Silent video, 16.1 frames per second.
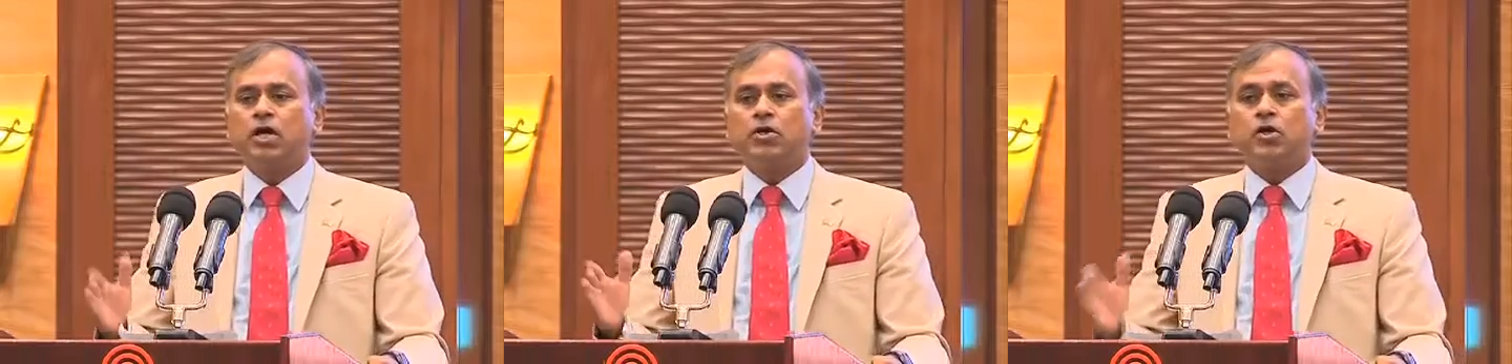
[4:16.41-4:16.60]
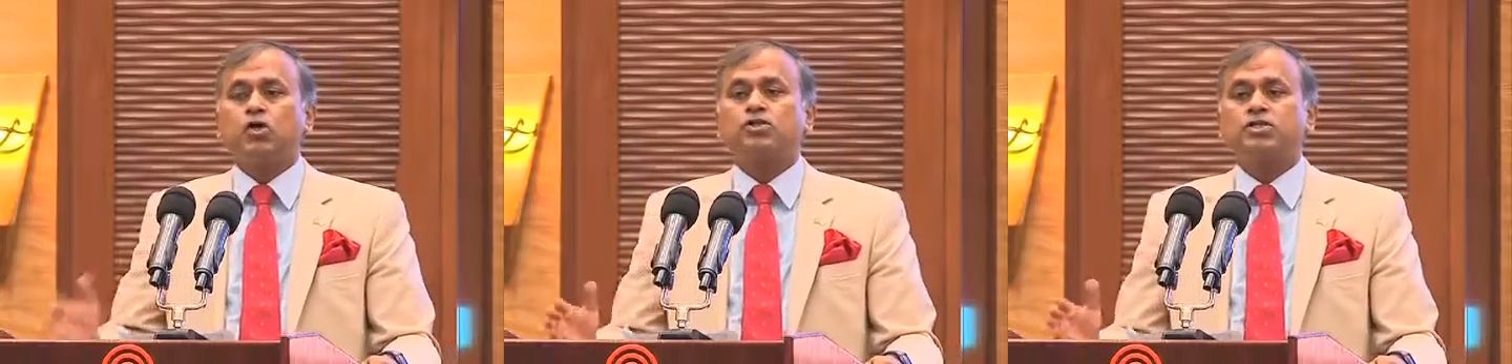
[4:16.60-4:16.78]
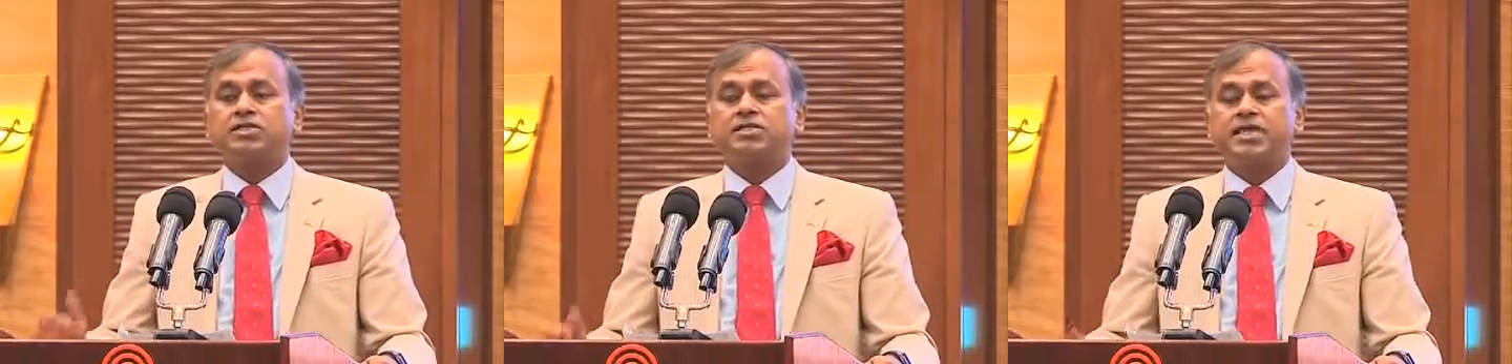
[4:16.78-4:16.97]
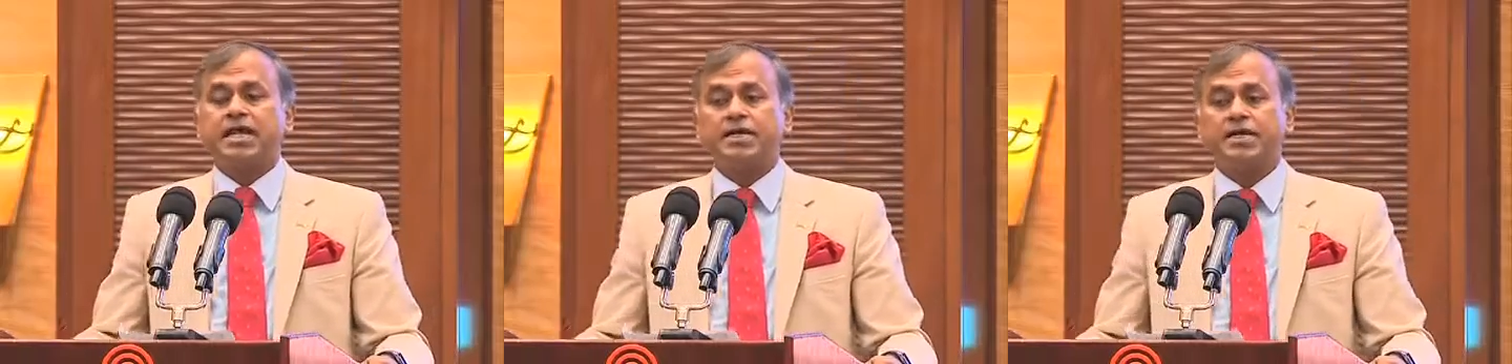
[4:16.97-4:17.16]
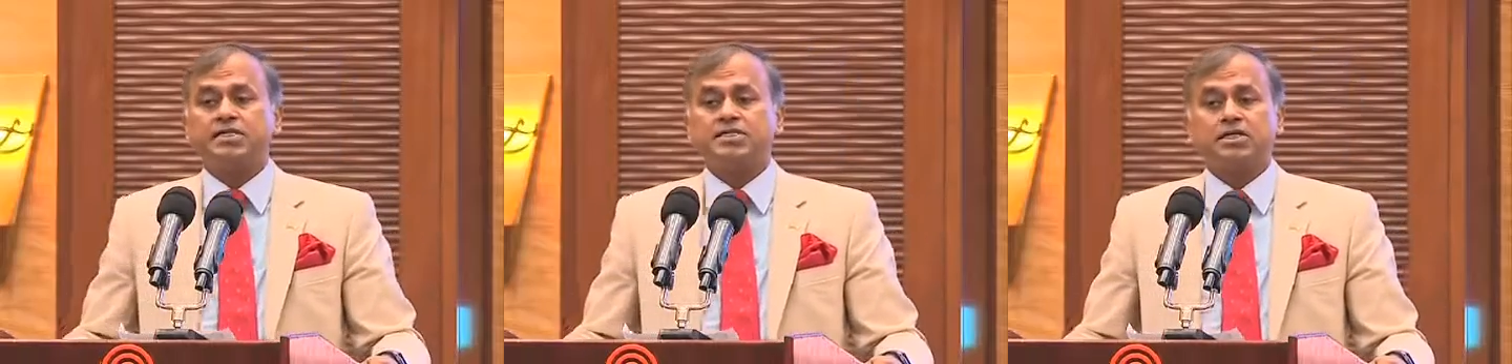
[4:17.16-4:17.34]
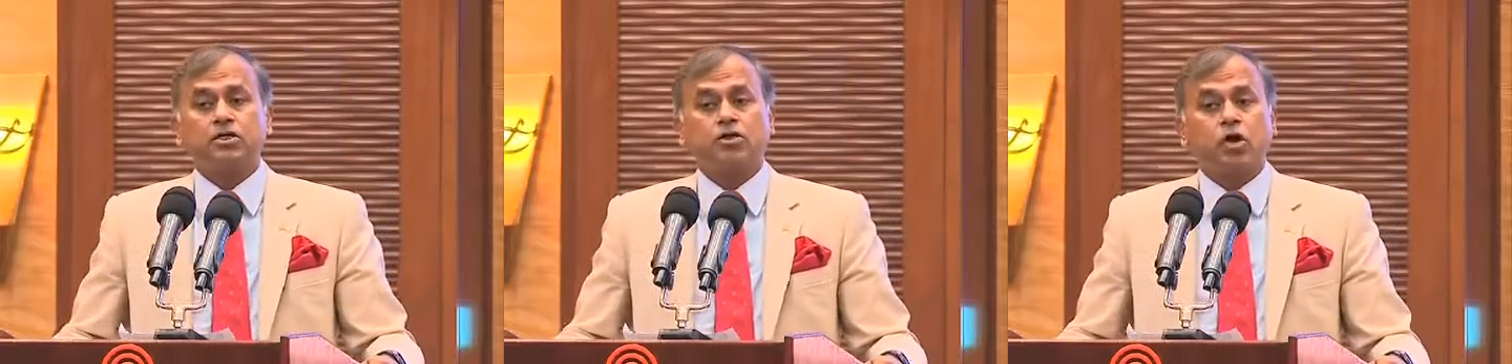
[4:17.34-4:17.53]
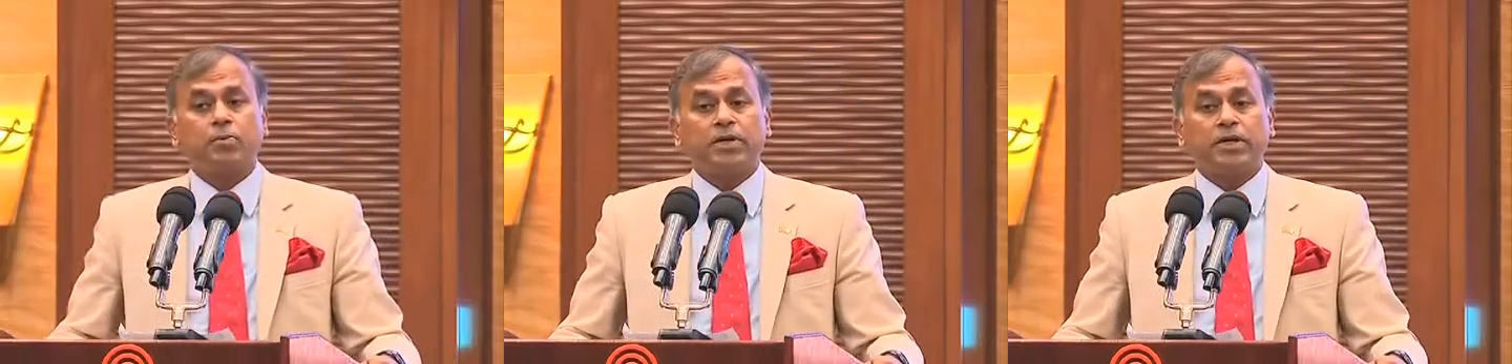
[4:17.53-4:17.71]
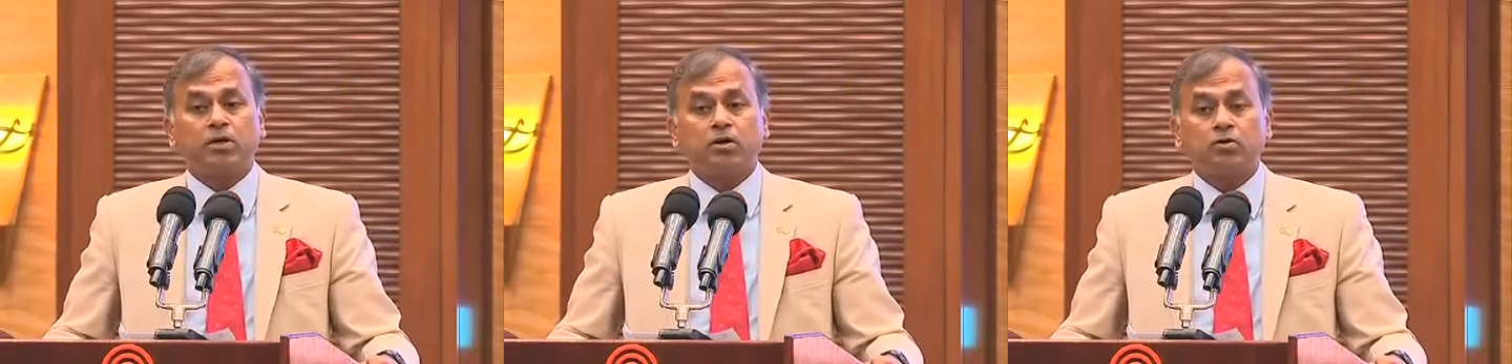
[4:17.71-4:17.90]
not just Kenya's
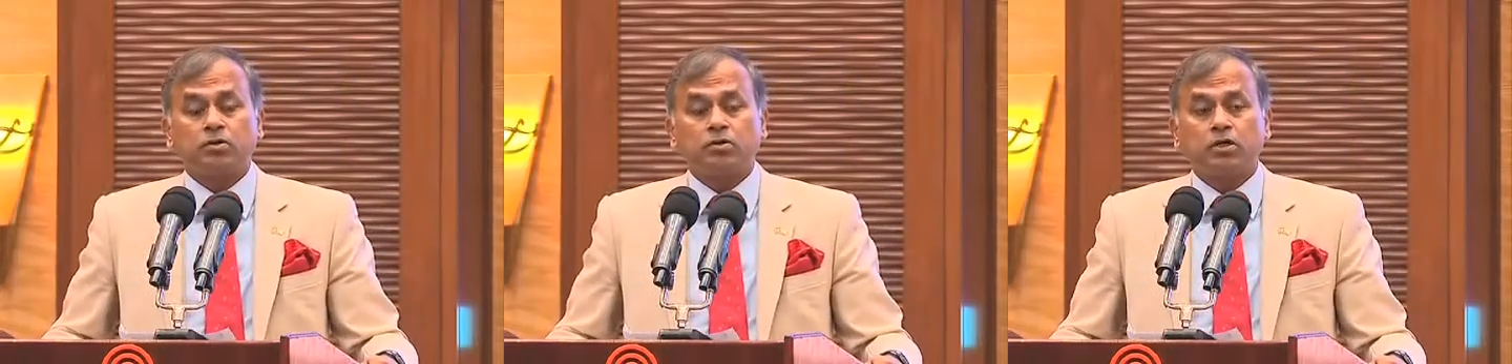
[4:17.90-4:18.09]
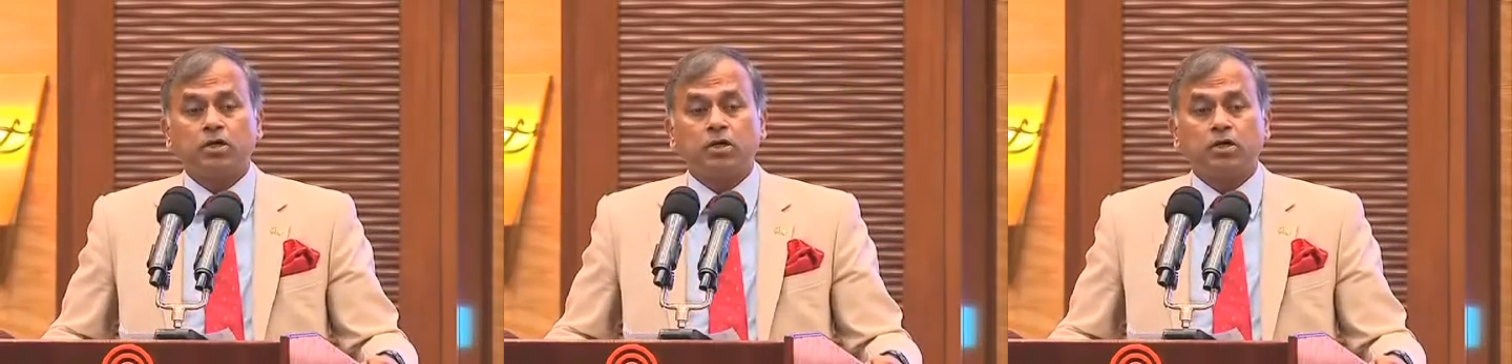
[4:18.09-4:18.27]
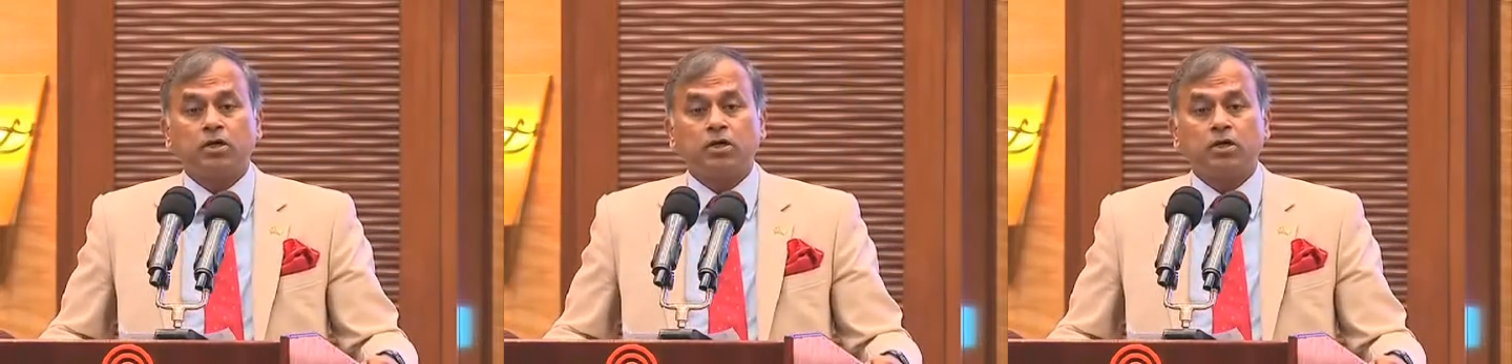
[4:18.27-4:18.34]
economic growth,